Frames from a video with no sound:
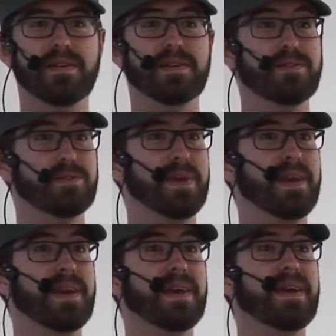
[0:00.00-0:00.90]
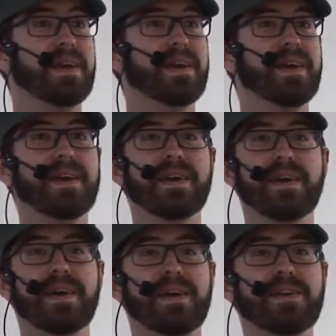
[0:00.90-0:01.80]
Excuse me?
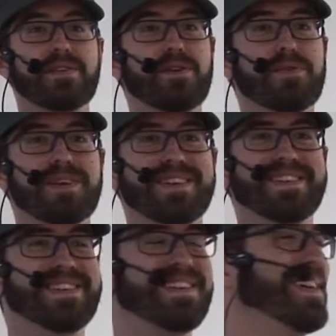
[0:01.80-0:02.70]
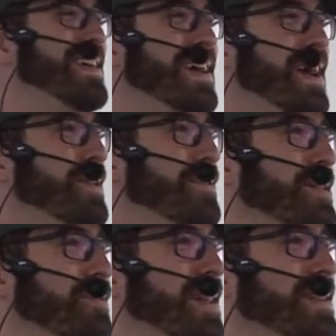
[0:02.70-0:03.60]
No?
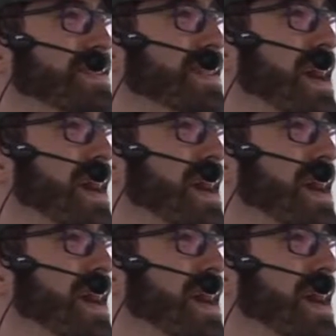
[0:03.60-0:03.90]
Anyone, what is an